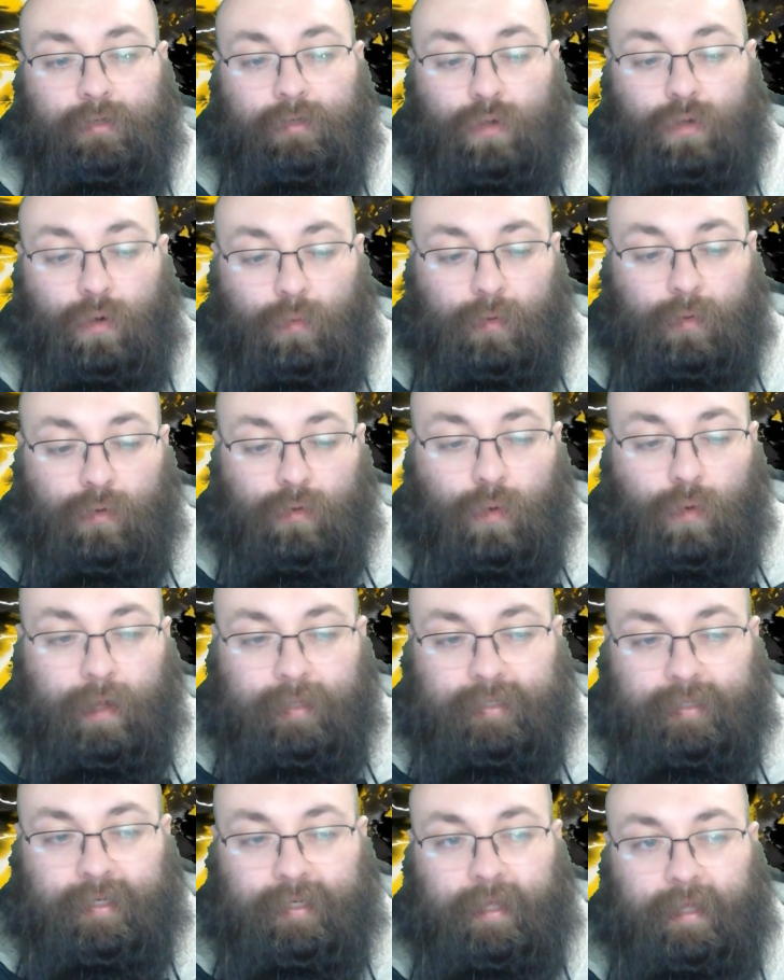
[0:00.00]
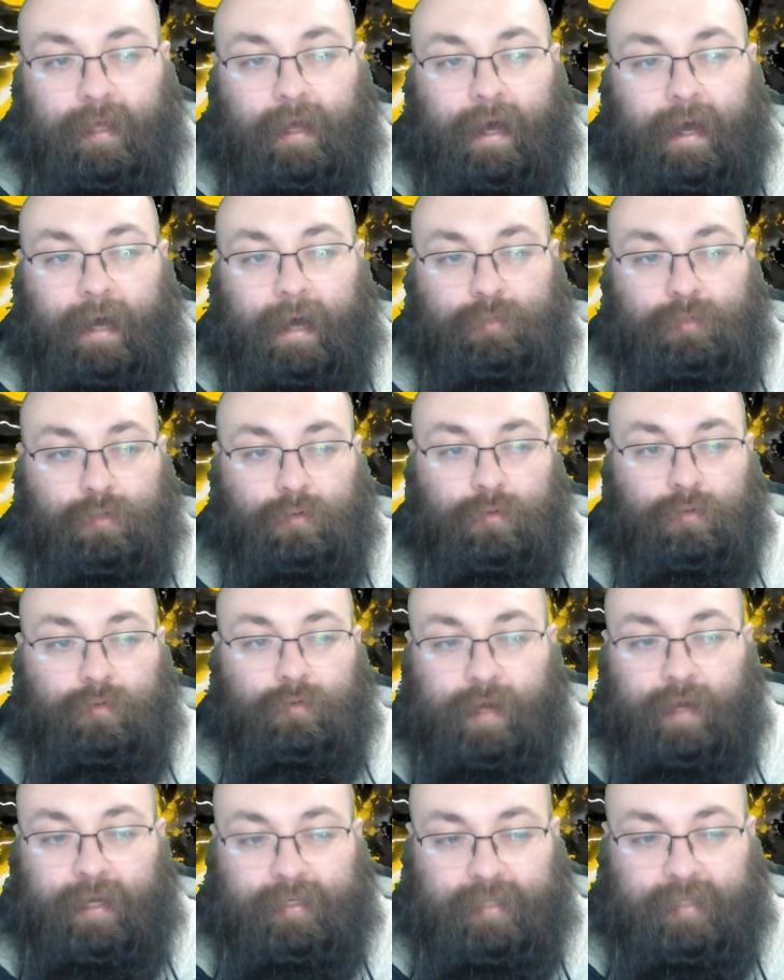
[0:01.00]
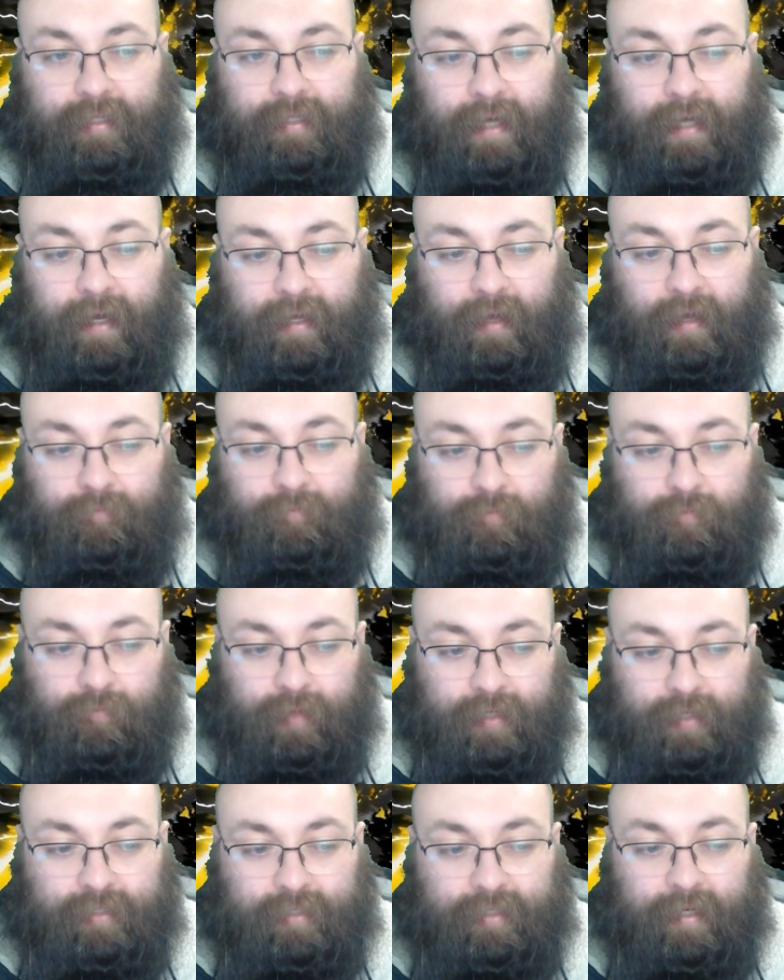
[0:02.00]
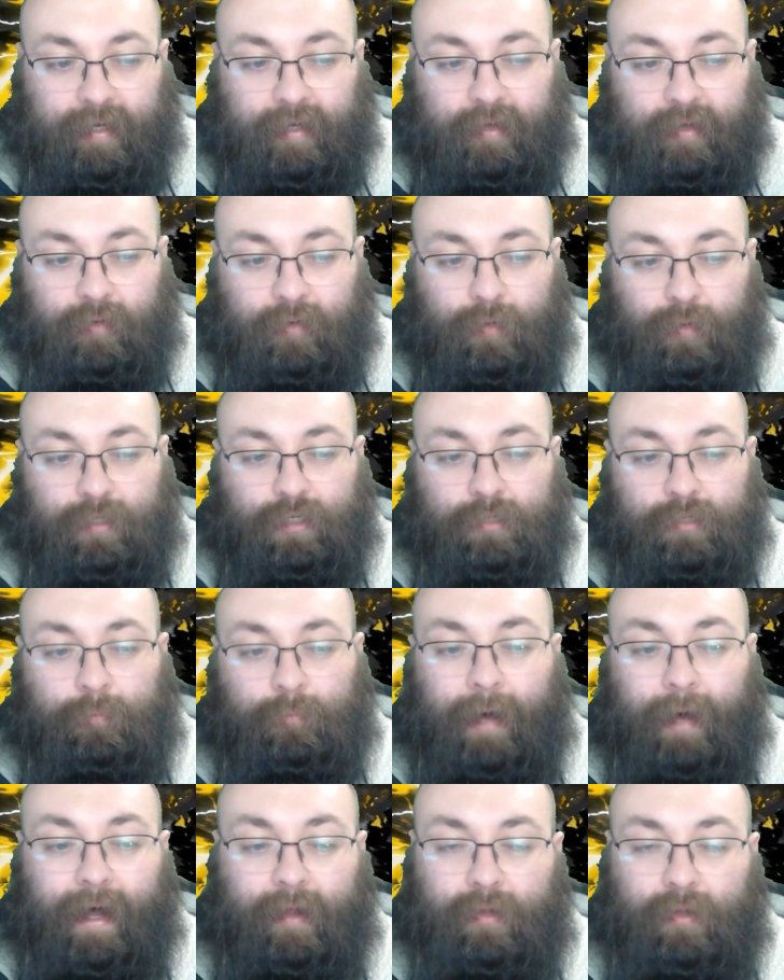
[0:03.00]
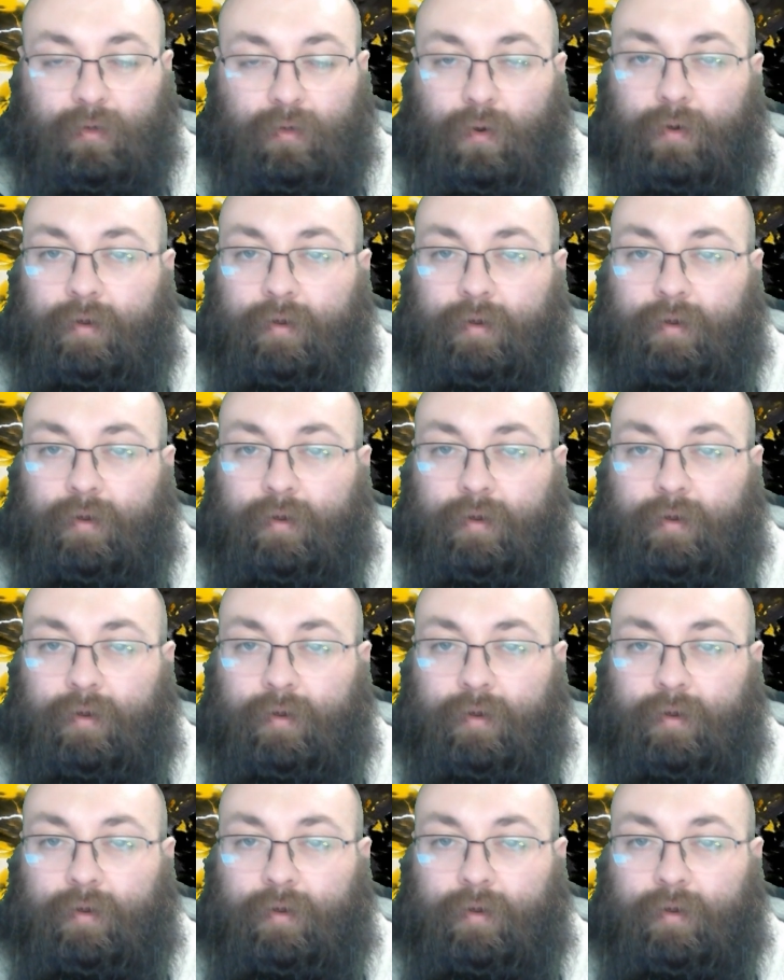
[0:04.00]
So we'll go into the absolute greatest attack ever for this deck, which is Battle